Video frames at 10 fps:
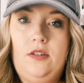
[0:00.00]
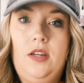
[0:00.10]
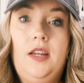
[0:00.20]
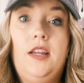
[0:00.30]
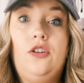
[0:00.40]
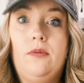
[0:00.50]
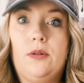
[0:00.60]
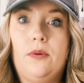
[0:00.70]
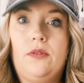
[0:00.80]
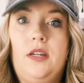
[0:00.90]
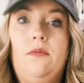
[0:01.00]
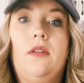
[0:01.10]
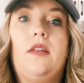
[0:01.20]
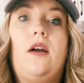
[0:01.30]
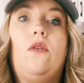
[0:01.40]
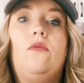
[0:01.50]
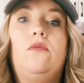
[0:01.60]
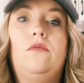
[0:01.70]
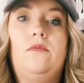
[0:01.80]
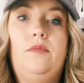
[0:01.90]
eating too much protein without
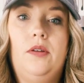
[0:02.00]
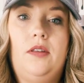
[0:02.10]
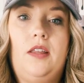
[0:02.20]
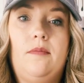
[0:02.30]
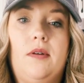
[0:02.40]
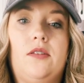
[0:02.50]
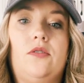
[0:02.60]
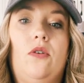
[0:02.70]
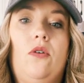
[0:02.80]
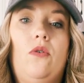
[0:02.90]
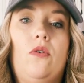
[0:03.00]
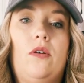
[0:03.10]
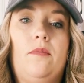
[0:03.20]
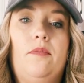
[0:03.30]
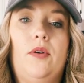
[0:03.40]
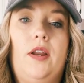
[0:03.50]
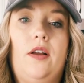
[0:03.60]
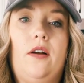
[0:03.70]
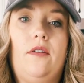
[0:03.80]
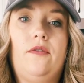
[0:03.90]
building the muscle or burning
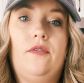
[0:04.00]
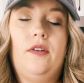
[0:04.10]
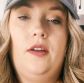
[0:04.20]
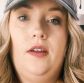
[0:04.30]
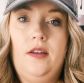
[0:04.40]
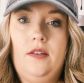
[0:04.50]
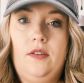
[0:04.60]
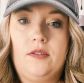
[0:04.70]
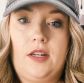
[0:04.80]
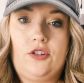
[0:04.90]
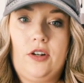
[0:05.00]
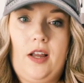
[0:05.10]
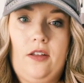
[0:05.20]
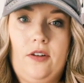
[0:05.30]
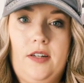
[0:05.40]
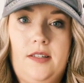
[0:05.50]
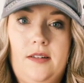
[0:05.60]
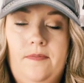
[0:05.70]
off those extra calories.